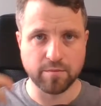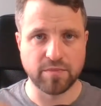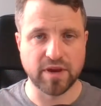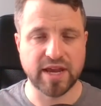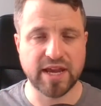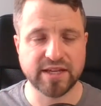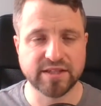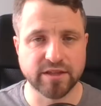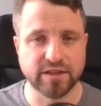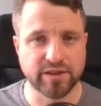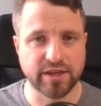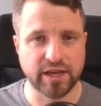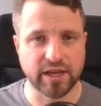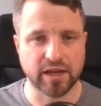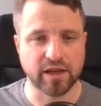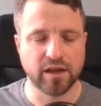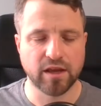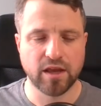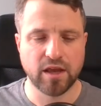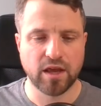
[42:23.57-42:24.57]
But here's the
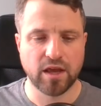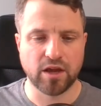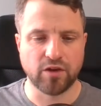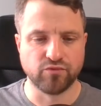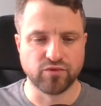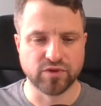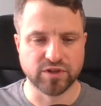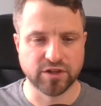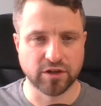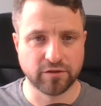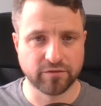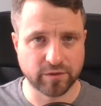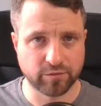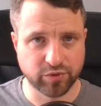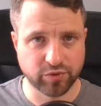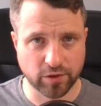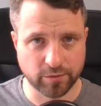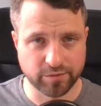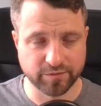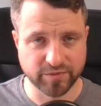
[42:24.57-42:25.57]
thing. Resolving
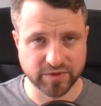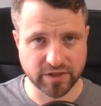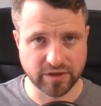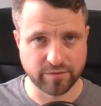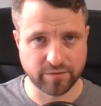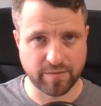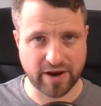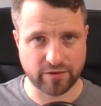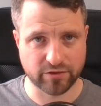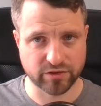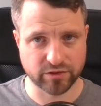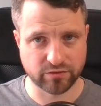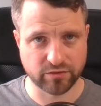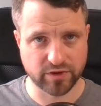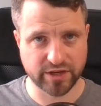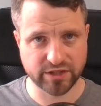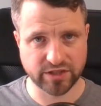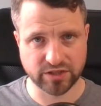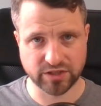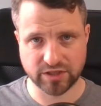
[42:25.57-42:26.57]
problems in a marital
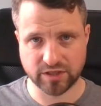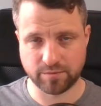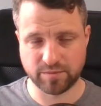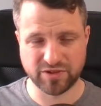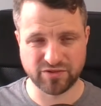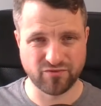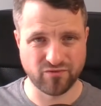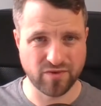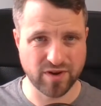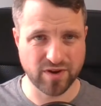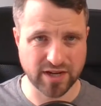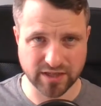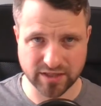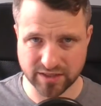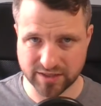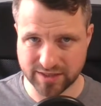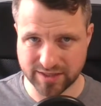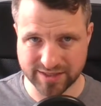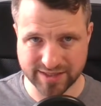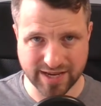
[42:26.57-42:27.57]
relationship is really
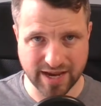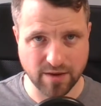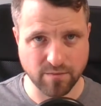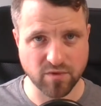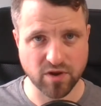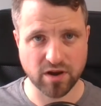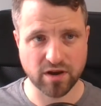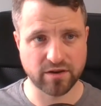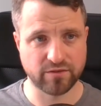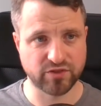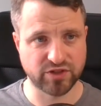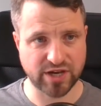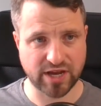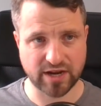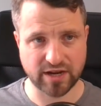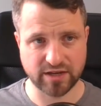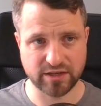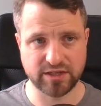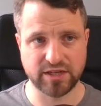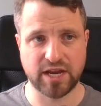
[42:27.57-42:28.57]
just the same kind of
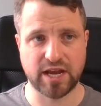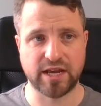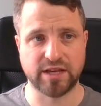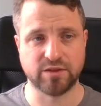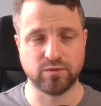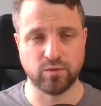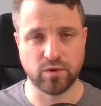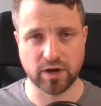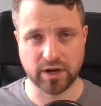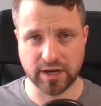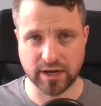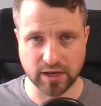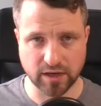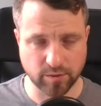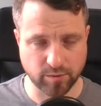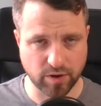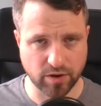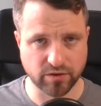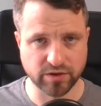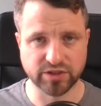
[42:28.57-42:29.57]
challenge as working in
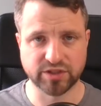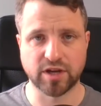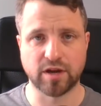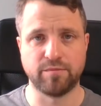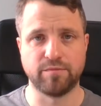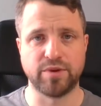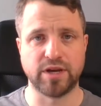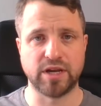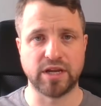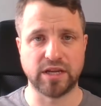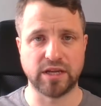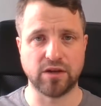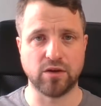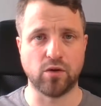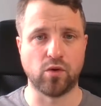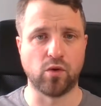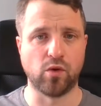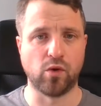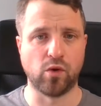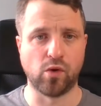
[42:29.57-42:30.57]
a Polish company
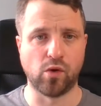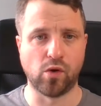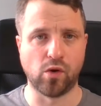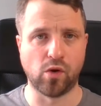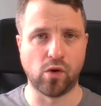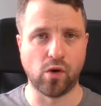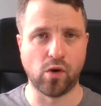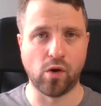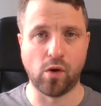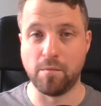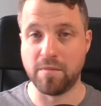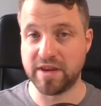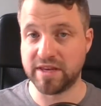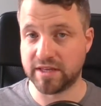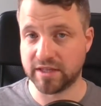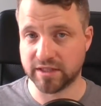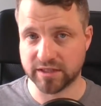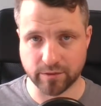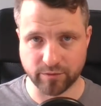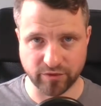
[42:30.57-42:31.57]
or
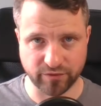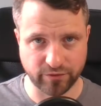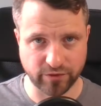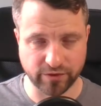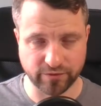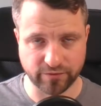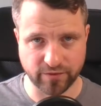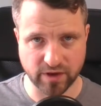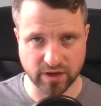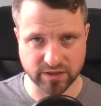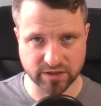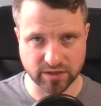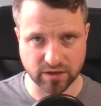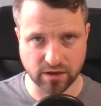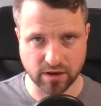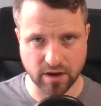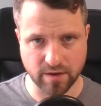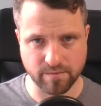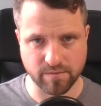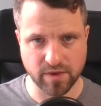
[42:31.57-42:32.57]
meeting someone for the first
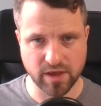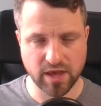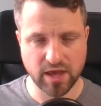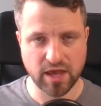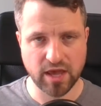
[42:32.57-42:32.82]
time